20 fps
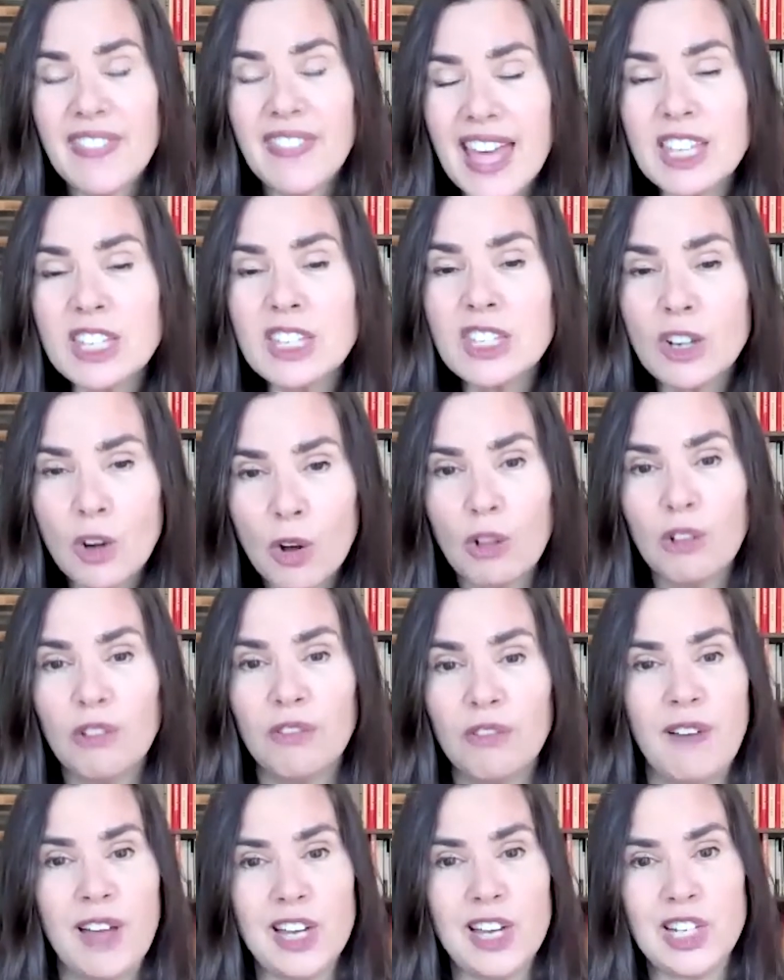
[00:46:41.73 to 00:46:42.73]
That's the
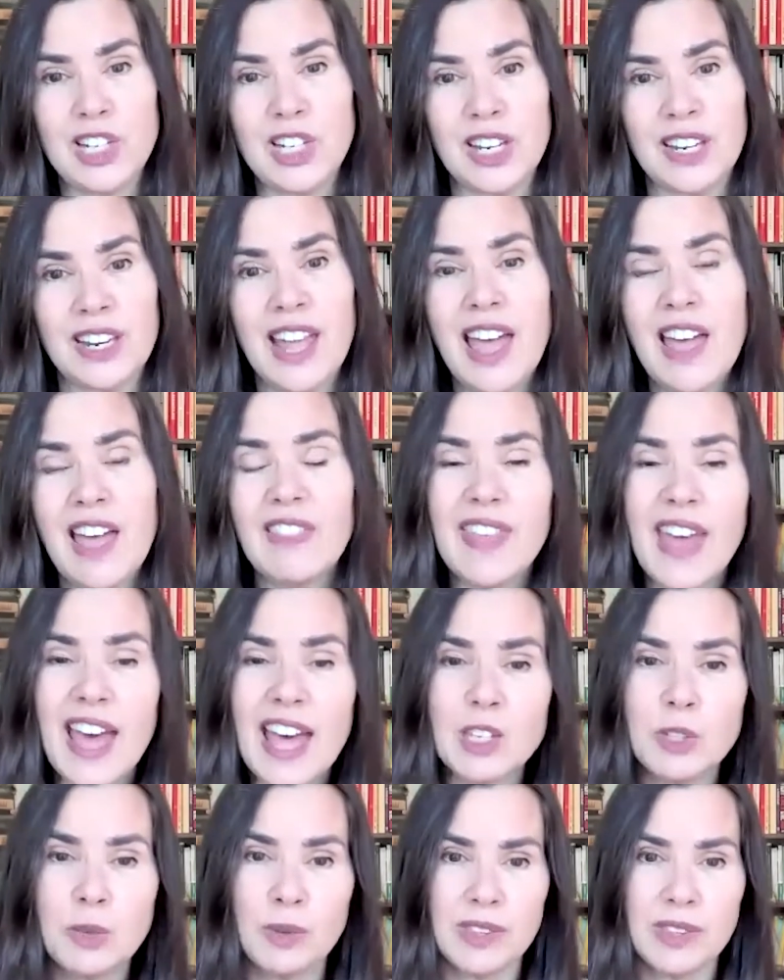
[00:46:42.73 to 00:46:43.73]
whole function.
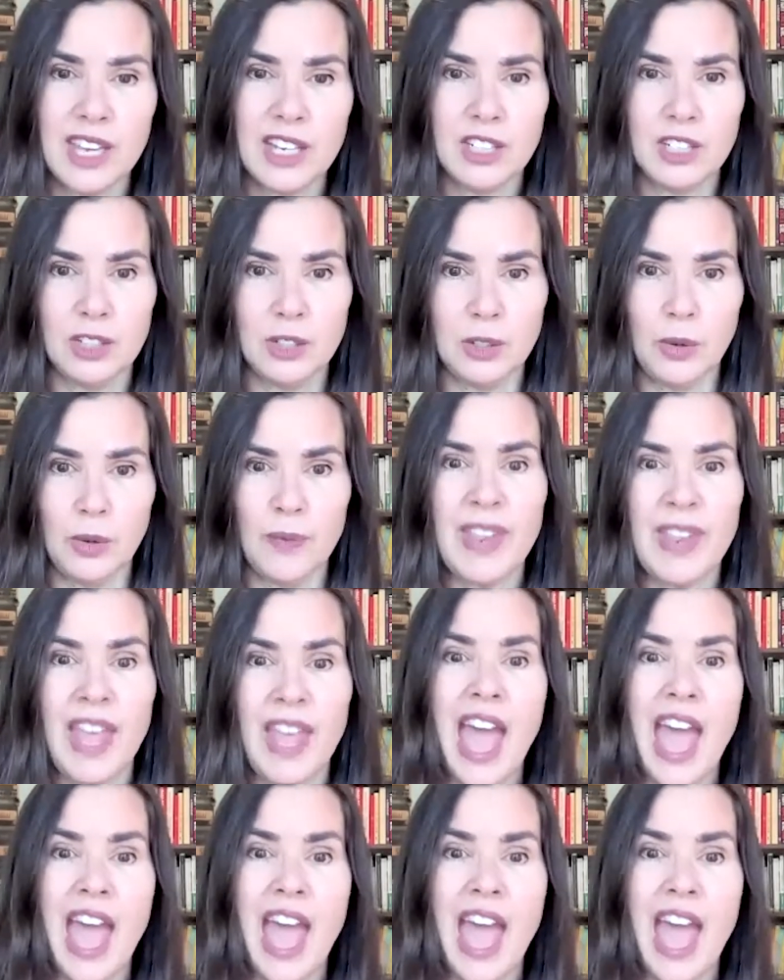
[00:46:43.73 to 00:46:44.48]
That's what they do.